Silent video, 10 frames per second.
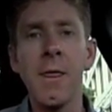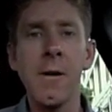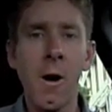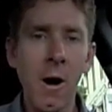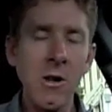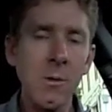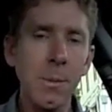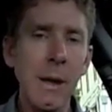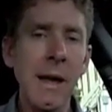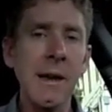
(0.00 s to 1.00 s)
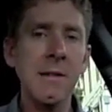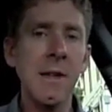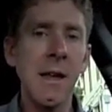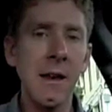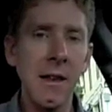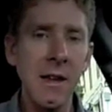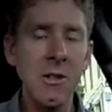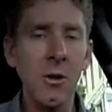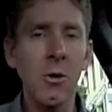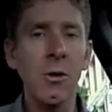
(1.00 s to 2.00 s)
There are some plays in
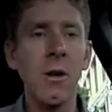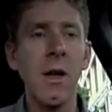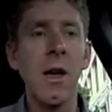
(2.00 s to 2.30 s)
leasehold,